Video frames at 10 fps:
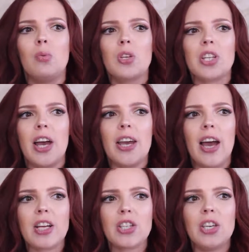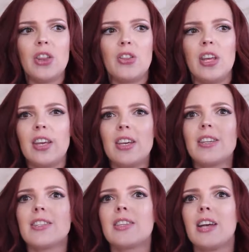which I actually think
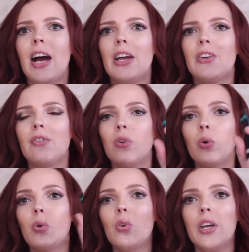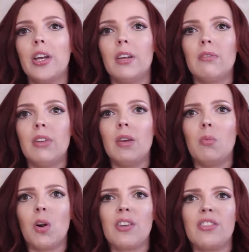is kind of cool, and
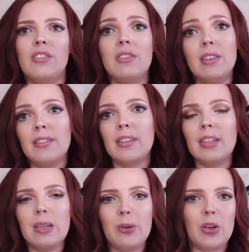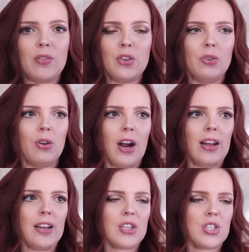it works decently, but you have to do your
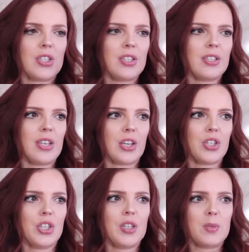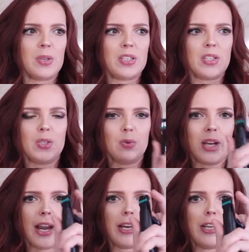eyelashes in sections because it's so
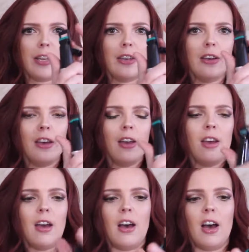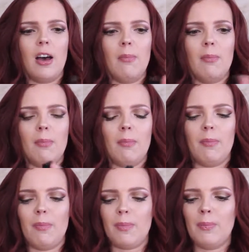tiny.
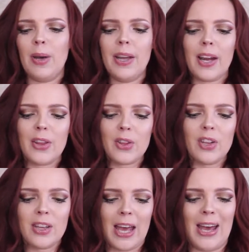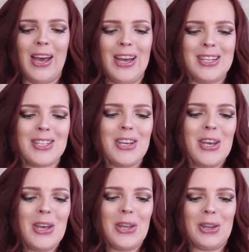But other than that,
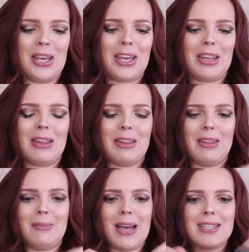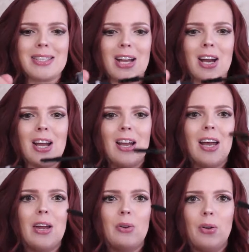like the mascara,
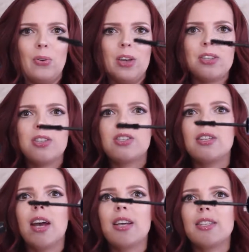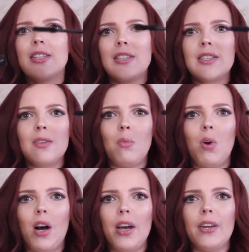I don't know. It's just, it has a decent
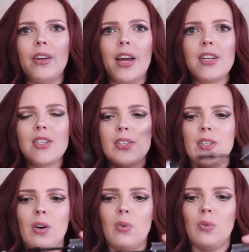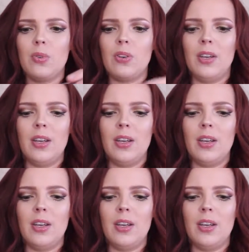wand. I just don't.